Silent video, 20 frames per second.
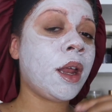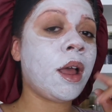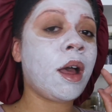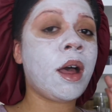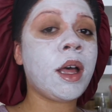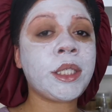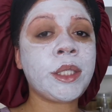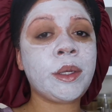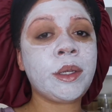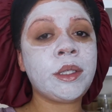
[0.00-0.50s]
I
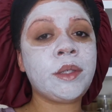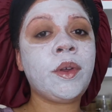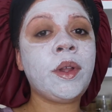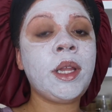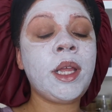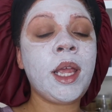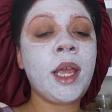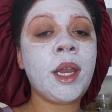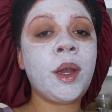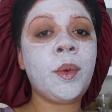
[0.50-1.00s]
also
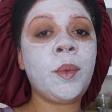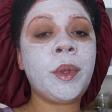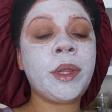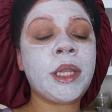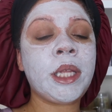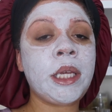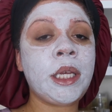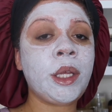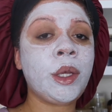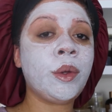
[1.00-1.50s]
exfoliated with
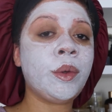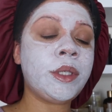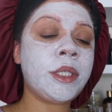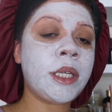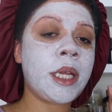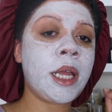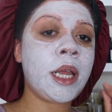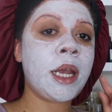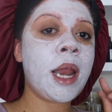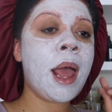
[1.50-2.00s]
the
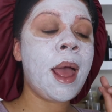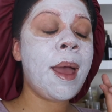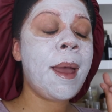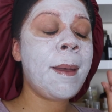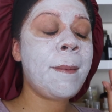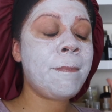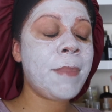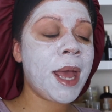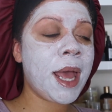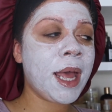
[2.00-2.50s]
Neogen
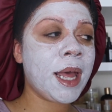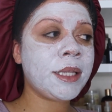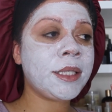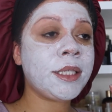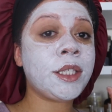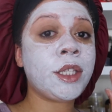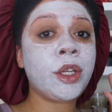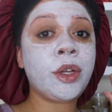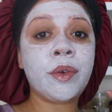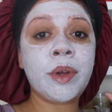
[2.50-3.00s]

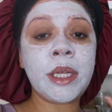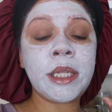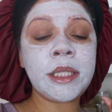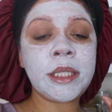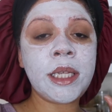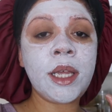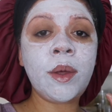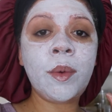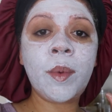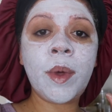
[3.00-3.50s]
pads, the green
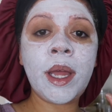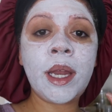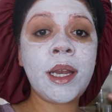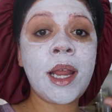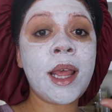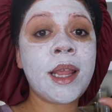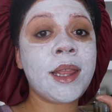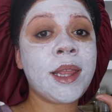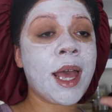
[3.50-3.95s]
tea one.